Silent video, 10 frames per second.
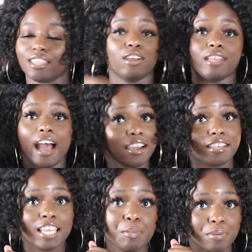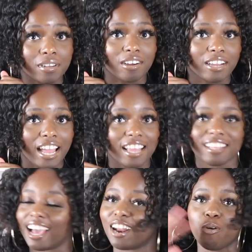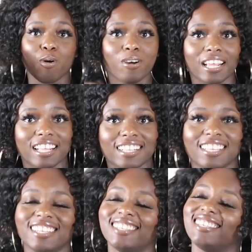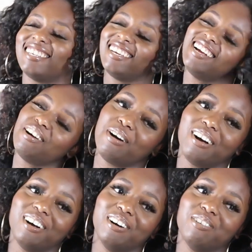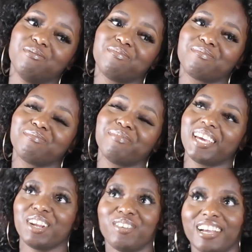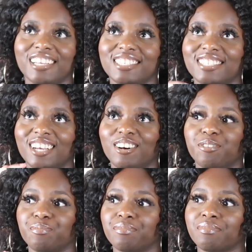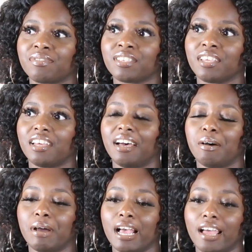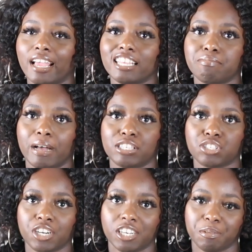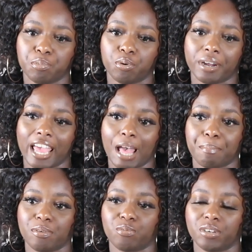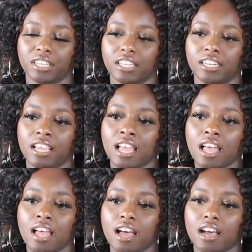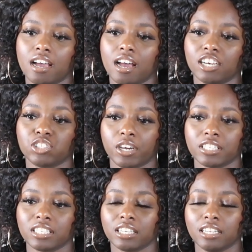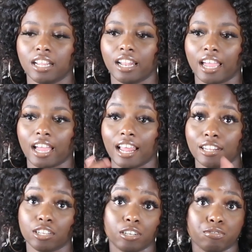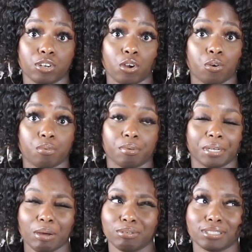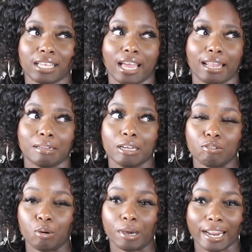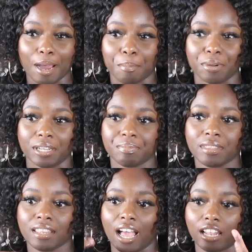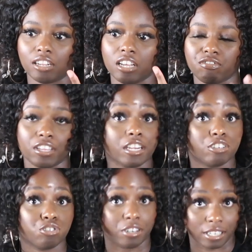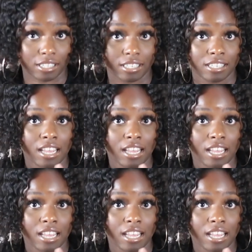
Y'all can keep it, okay? I don't want it. But anyway, so I guess my turning point happened when I started to, like, I love, you know, I won't say I love going out, but I love getting dressed.